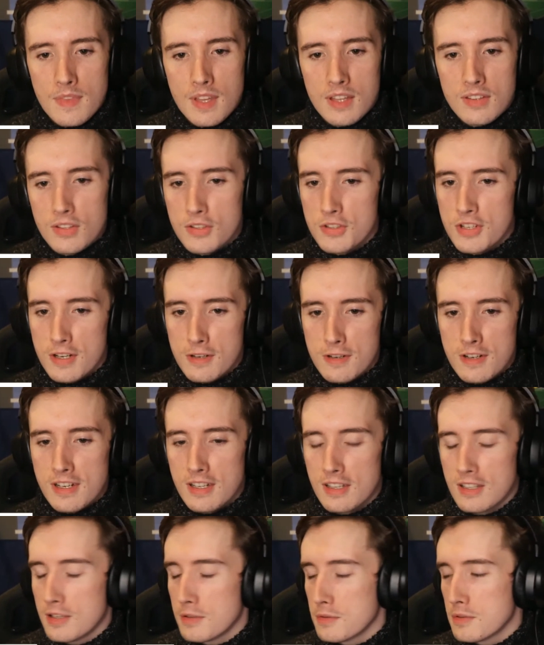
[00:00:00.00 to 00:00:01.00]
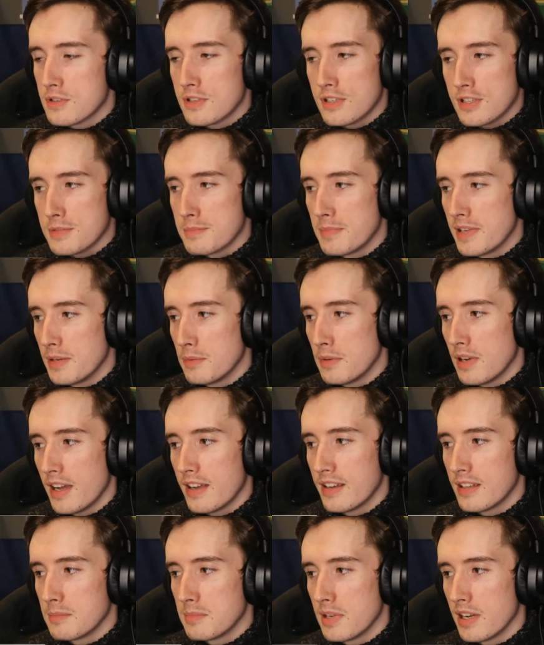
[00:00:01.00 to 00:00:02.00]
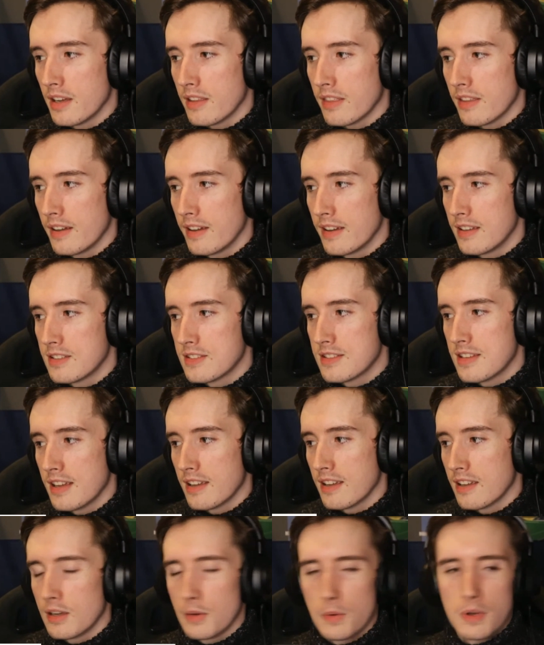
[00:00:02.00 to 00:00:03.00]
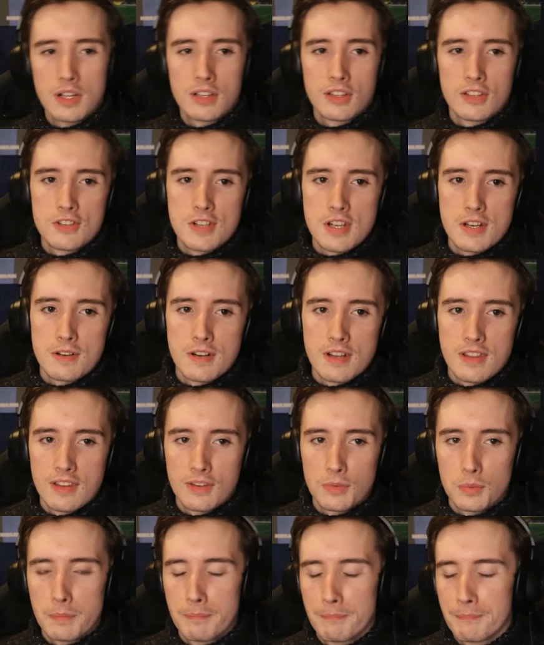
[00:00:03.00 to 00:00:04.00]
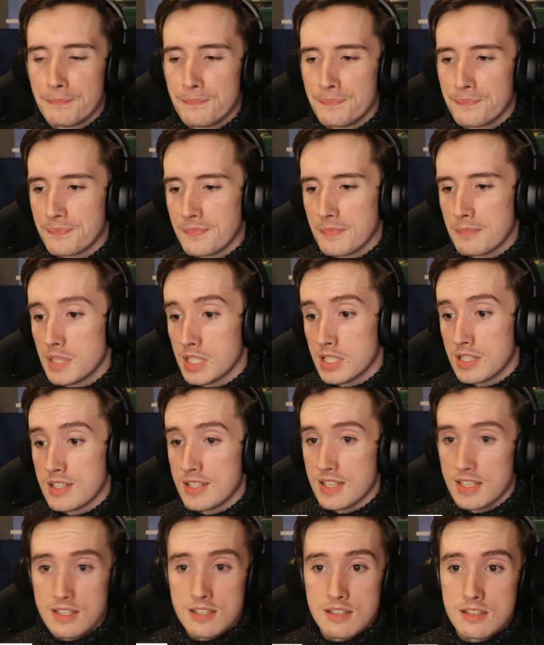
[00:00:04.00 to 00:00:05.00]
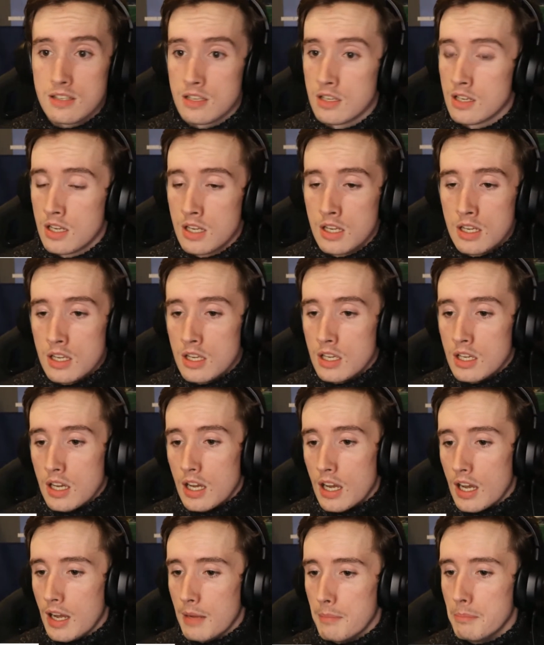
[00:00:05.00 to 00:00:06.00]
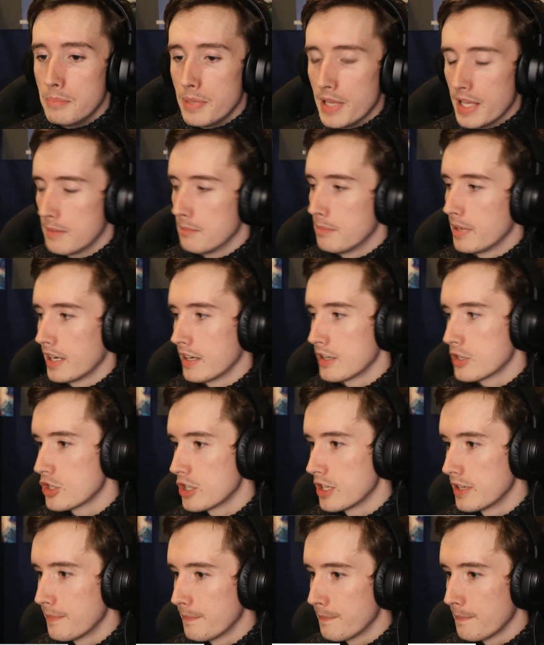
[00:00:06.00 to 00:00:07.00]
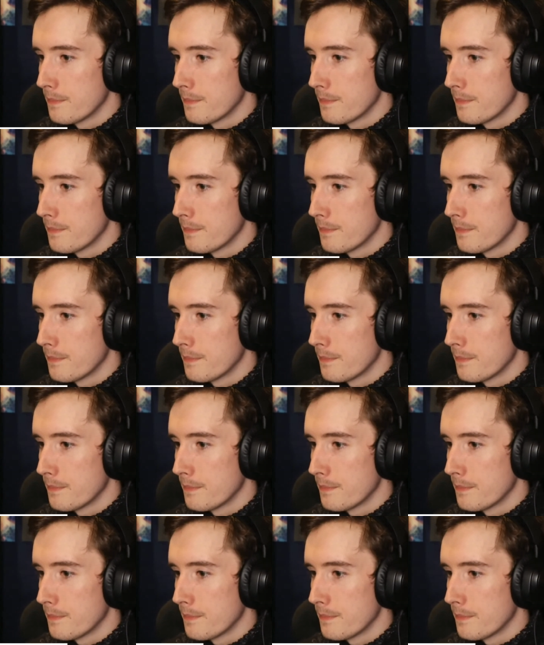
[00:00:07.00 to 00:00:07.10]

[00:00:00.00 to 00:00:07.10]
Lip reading: The generate yellow, trust me, we're heading back there. It's taking a while to generate this one. Because it's a bit batshit.